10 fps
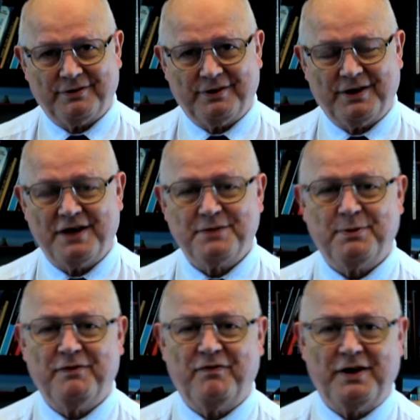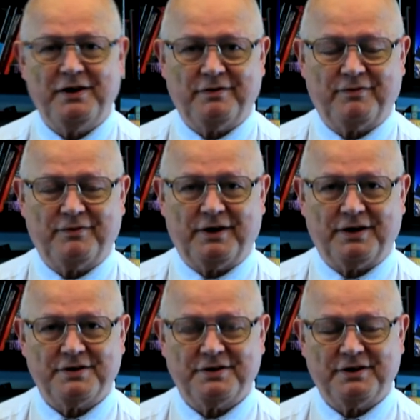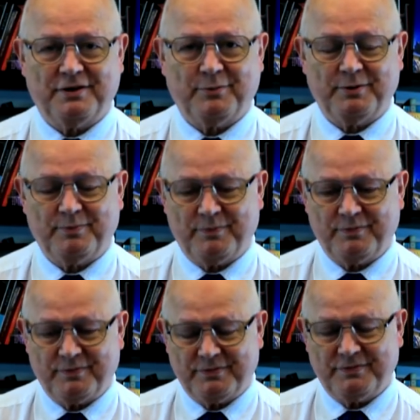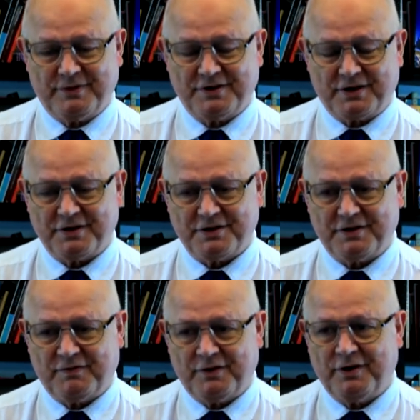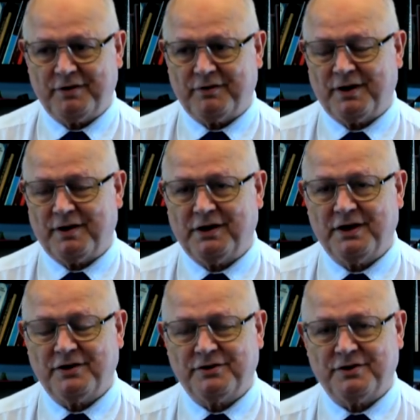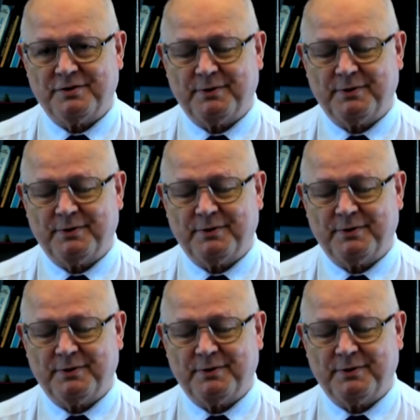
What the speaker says: Well, it has been fatal for us, and we'll discuss this further in other lectures.